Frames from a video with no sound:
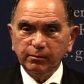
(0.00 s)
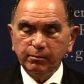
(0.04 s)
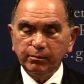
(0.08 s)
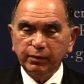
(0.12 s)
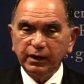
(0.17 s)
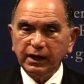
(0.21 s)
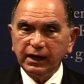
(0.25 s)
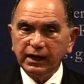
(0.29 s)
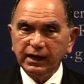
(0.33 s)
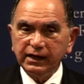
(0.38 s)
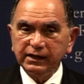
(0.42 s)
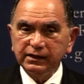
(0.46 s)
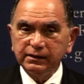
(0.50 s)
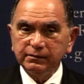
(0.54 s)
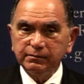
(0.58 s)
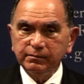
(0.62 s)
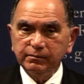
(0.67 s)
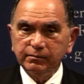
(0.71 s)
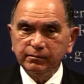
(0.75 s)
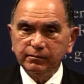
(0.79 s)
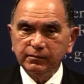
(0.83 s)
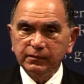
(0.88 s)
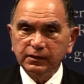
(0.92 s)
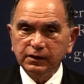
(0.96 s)
by
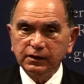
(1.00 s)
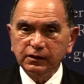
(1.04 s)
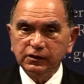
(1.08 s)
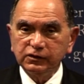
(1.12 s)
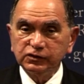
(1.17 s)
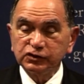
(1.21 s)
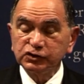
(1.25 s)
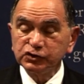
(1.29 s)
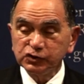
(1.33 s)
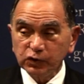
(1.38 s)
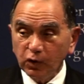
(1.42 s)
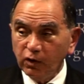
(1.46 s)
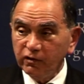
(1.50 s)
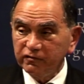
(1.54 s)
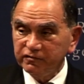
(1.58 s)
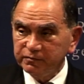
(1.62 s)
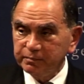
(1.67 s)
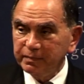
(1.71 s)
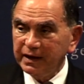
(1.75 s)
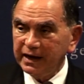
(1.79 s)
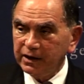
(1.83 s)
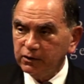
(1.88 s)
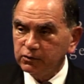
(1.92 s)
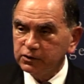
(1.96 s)

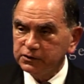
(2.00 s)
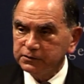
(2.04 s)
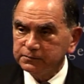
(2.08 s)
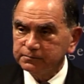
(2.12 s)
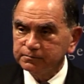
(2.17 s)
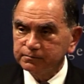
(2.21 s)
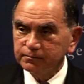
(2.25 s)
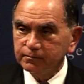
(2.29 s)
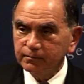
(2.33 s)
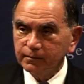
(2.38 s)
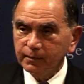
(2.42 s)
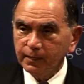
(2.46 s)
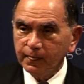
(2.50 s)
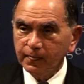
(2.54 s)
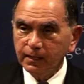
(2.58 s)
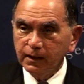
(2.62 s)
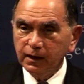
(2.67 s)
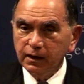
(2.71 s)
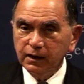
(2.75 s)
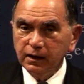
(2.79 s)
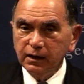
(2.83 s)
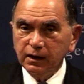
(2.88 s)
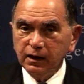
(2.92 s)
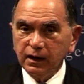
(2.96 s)
soft power.
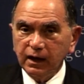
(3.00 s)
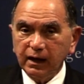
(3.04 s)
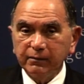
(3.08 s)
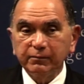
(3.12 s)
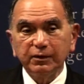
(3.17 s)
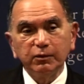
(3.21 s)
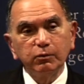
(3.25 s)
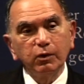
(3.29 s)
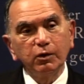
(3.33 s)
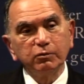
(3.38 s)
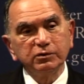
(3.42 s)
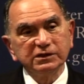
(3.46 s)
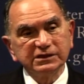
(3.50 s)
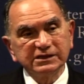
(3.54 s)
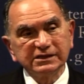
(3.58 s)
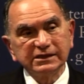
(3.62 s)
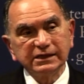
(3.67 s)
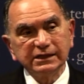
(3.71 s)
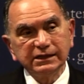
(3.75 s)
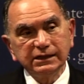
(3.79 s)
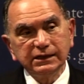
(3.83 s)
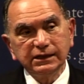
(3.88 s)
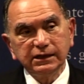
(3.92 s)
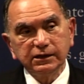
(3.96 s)
I mean, what we
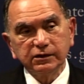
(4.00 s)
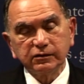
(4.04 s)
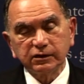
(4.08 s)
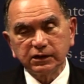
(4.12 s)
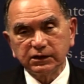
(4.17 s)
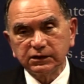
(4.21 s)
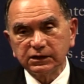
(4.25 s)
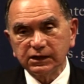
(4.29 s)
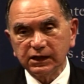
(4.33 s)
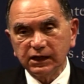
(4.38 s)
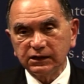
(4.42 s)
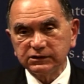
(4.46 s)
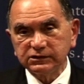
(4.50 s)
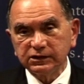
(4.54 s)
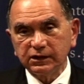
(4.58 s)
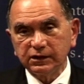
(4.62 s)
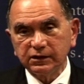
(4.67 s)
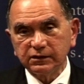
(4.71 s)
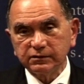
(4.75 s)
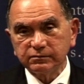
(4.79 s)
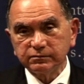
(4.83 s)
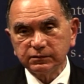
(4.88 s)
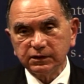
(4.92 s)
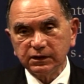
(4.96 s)
see here in
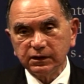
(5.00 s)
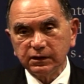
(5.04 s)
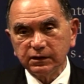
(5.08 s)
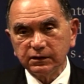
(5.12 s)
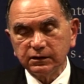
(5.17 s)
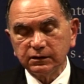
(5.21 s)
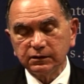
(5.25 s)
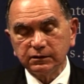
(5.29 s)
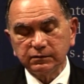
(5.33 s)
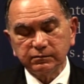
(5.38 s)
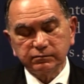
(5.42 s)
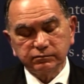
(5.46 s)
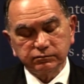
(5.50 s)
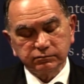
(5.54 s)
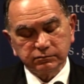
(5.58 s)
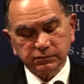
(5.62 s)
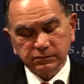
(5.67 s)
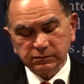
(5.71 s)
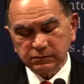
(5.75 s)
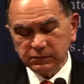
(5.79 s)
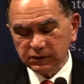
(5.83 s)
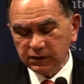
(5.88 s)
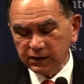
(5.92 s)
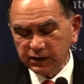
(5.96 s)
Qatar,
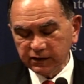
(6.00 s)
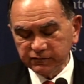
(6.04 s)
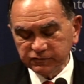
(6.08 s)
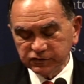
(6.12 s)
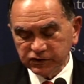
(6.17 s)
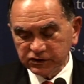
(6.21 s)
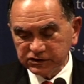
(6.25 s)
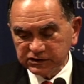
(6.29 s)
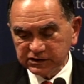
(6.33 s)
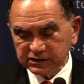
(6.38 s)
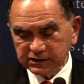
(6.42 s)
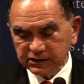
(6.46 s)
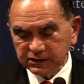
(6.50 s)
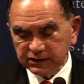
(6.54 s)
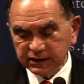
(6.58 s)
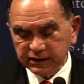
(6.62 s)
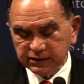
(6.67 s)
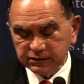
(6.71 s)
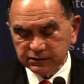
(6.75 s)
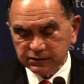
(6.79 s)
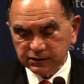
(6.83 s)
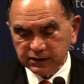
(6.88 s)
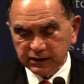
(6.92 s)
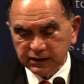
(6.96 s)
I've just
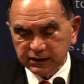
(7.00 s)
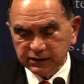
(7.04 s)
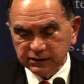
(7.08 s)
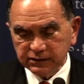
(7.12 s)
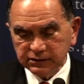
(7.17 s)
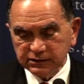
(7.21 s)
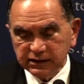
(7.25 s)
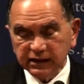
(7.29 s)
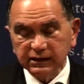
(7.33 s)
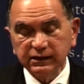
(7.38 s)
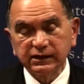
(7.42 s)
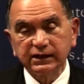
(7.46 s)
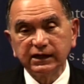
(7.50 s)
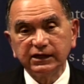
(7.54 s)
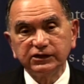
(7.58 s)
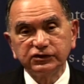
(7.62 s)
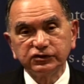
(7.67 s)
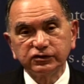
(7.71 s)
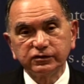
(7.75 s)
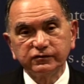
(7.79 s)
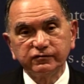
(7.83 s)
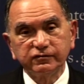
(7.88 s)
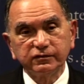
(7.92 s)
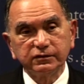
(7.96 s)
led a
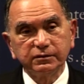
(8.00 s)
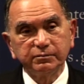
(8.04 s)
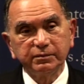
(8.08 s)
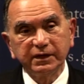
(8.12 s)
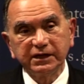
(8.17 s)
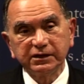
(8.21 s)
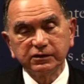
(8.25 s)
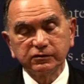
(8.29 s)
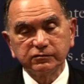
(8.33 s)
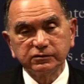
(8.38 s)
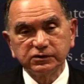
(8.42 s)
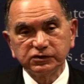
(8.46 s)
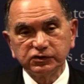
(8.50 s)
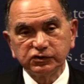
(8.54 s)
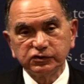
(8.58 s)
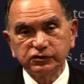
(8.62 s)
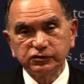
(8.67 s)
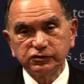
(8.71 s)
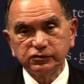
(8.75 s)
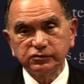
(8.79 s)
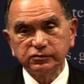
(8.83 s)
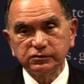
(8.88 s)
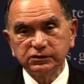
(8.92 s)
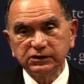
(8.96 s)
delegation from the Baker
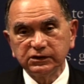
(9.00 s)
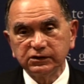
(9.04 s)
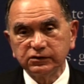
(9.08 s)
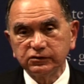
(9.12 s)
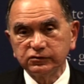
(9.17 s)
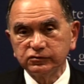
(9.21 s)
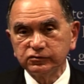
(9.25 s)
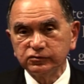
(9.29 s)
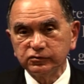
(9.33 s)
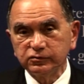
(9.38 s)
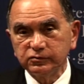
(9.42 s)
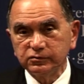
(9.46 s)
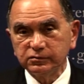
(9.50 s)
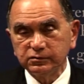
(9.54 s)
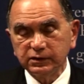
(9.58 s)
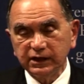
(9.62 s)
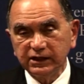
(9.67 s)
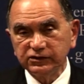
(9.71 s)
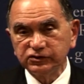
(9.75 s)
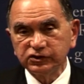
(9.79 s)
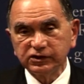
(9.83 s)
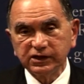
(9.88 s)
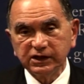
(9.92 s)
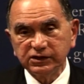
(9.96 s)
Institute here to
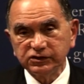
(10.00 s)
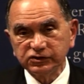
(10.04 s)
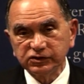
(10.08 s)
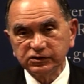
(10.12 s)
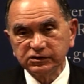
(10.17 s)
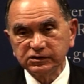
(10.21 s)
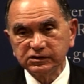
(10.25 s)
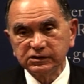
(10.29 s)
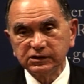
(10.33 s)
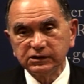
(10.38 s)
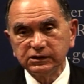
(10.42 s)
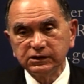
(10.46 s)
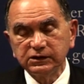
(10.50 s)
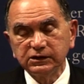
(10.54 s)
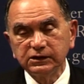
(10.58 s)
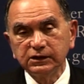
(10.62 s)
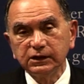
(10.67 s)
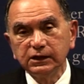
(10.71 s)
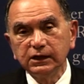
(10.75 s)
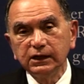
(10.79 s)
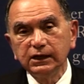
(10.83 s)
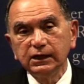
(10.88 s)
Education City.